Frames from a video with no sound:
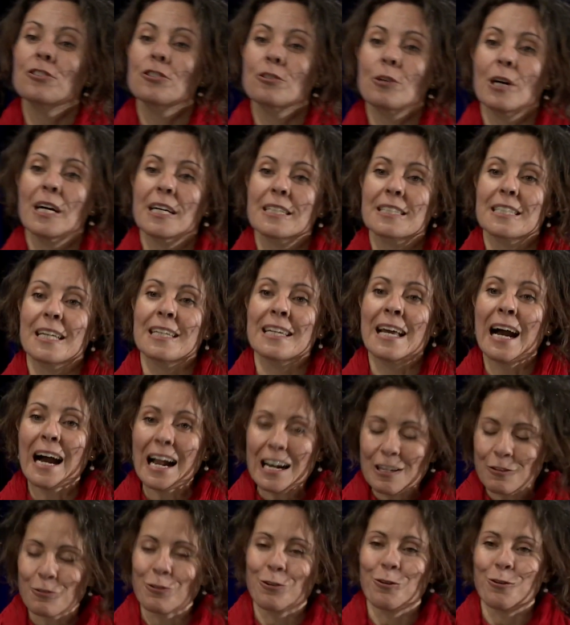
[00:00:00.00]
drugs and
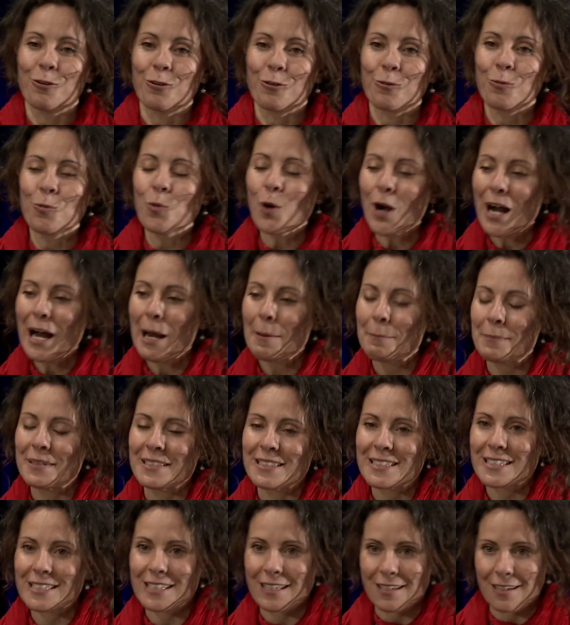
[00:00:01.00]
alcohol, what
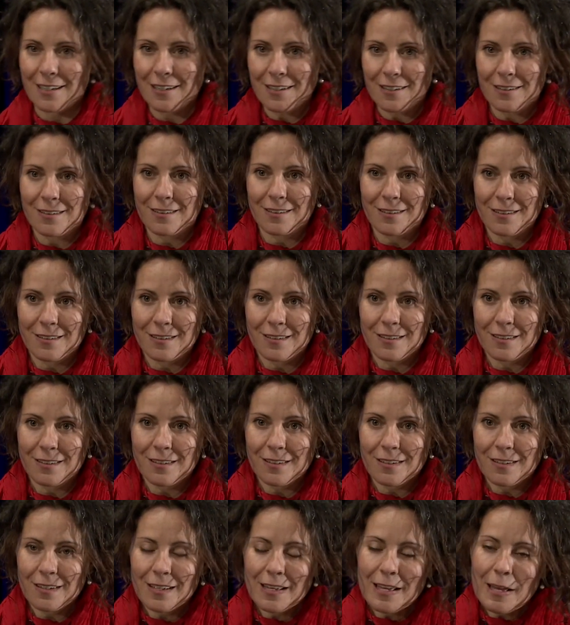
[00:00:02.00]
happens there?
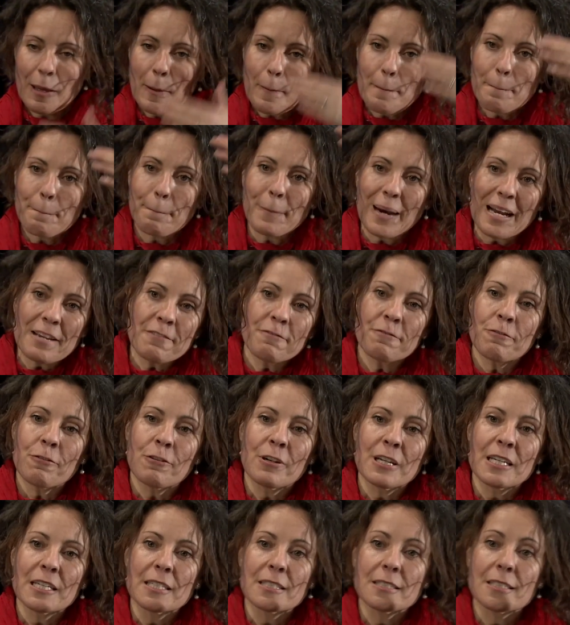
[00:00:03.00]

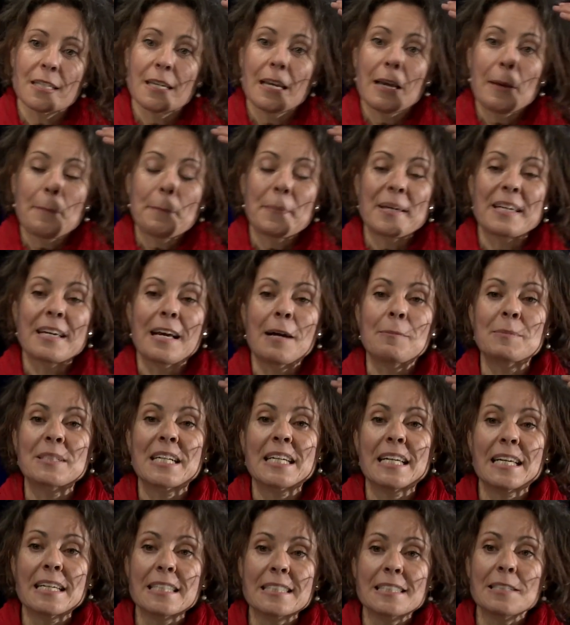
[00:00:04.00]
Mindfulness becomes
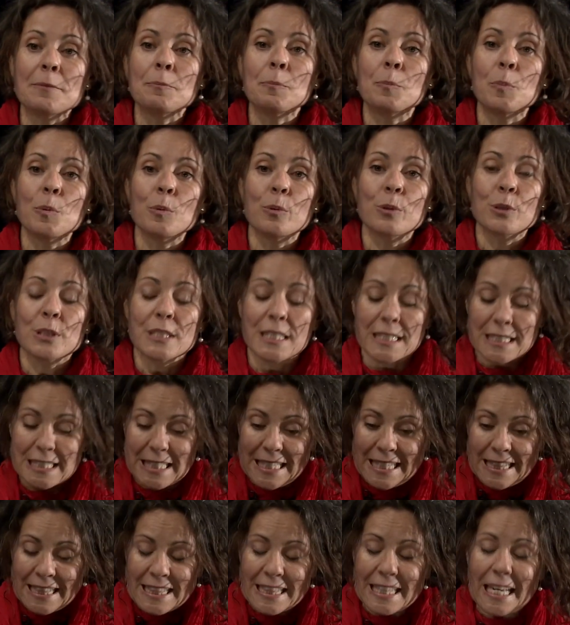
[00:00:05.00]
less important
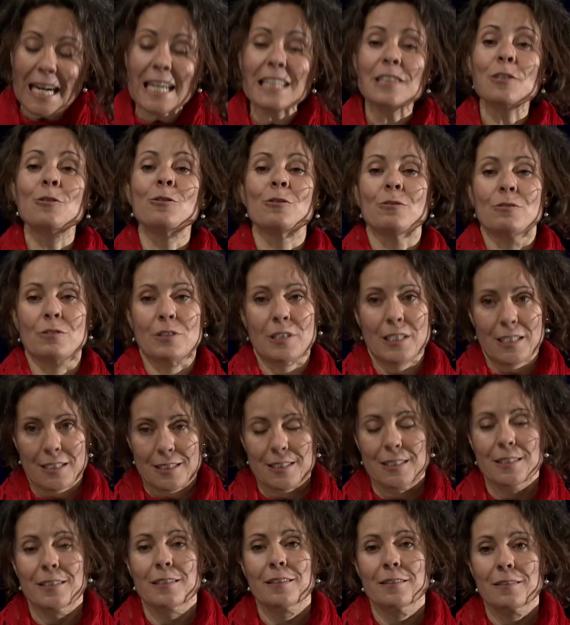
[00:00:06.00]
in that
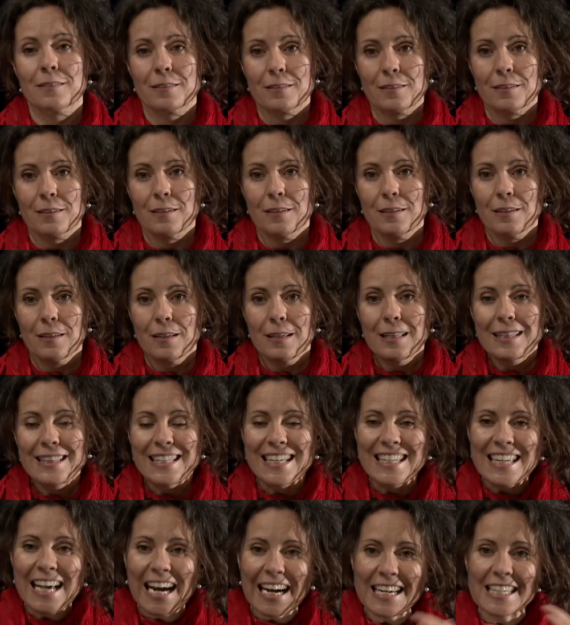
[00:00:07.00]
context
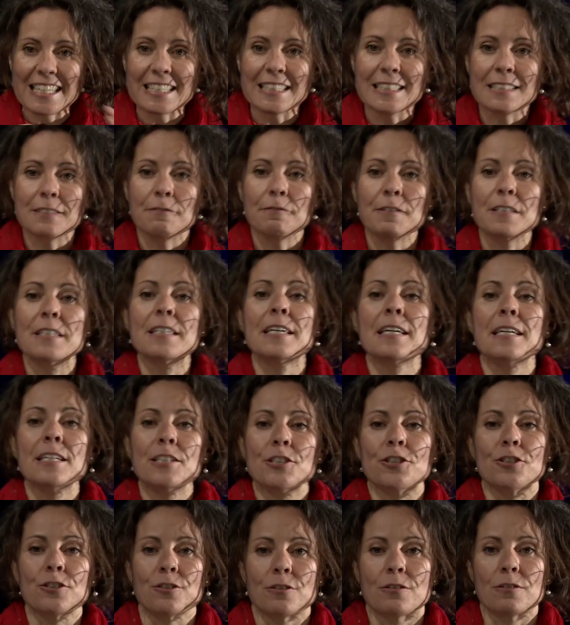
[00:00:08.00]
than
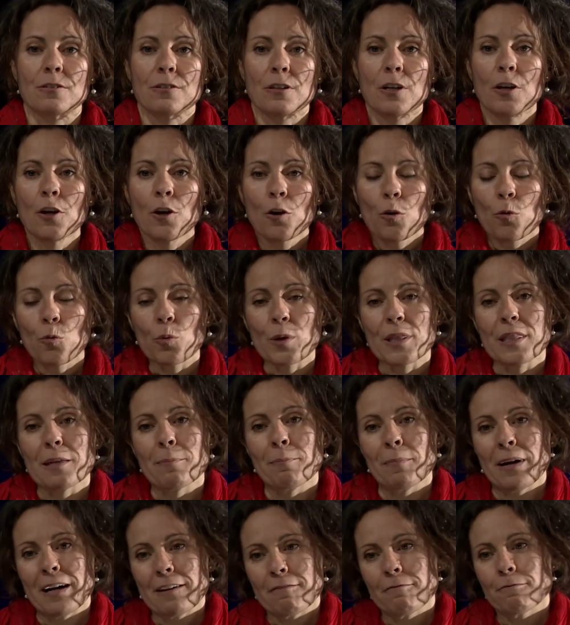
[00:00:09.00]
identification with the
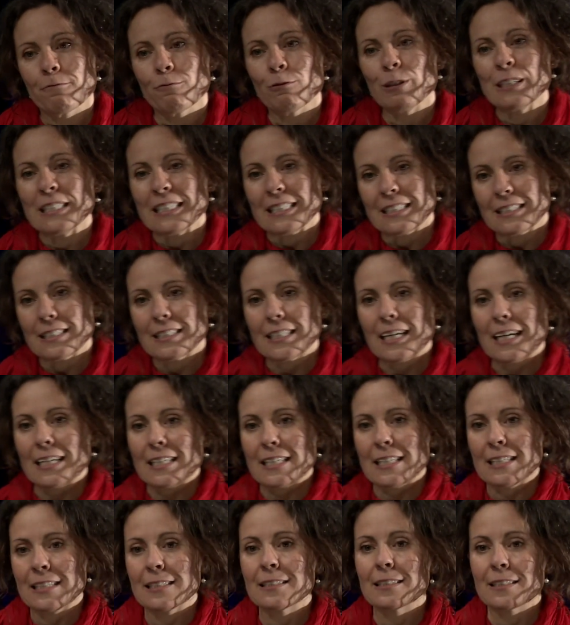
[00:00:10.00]
mindful leader's
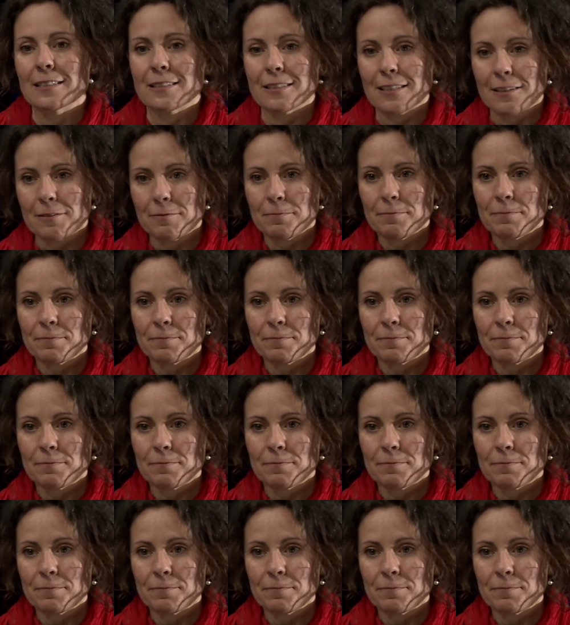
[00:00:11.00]
identity.